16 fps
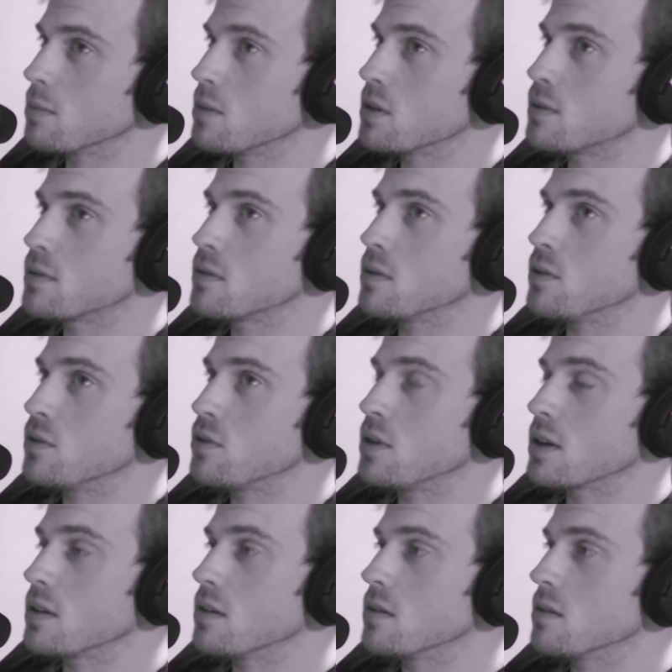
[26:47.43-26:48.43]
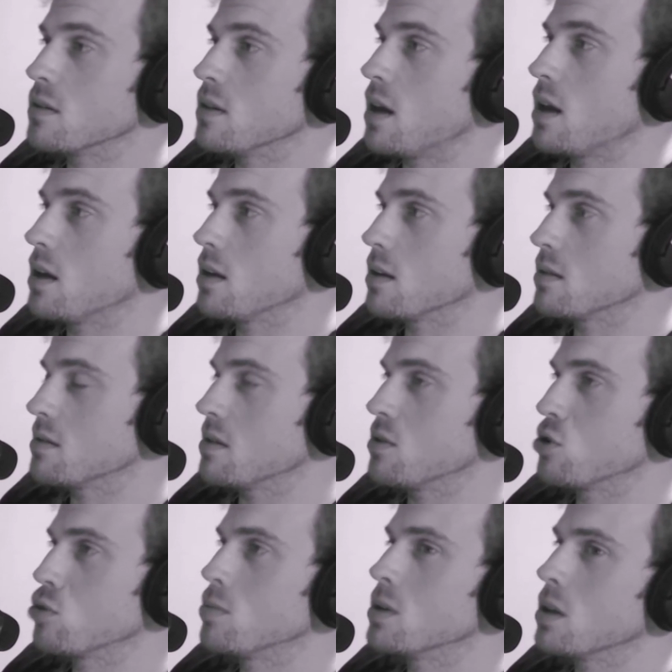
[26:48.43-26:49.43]
I'm interested in chickens and eggs
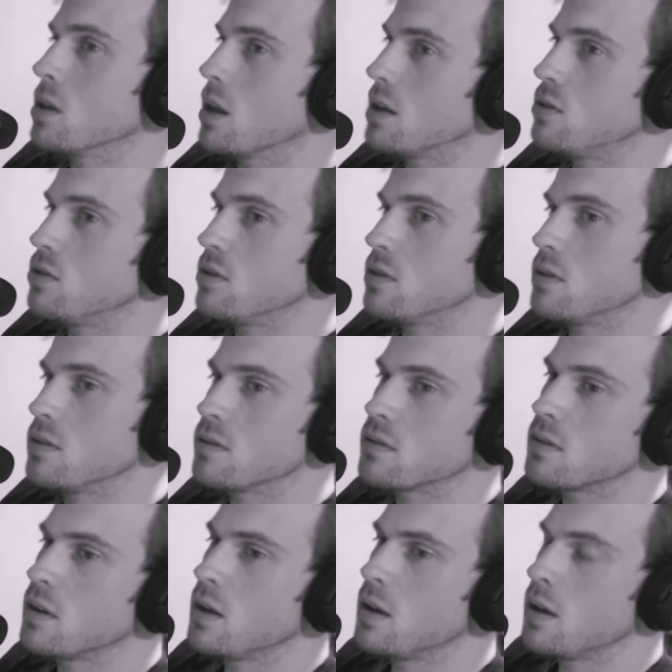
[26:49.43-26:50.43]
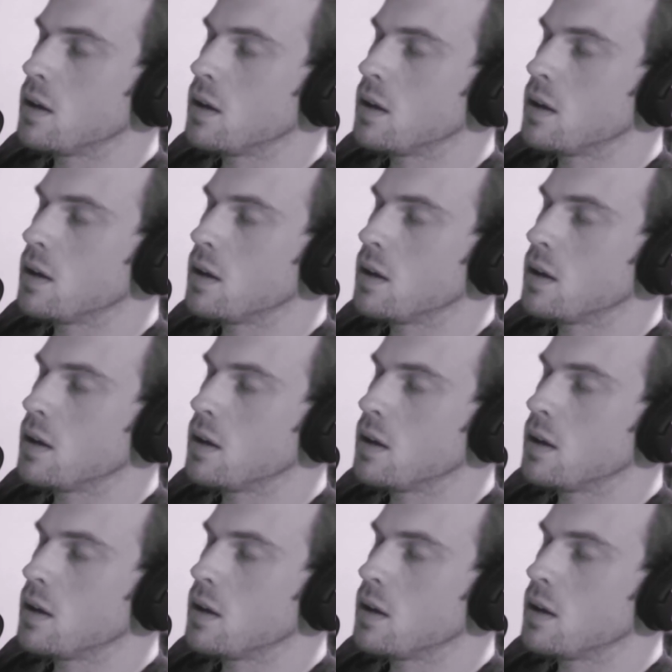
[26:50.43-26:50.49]
and urban legends.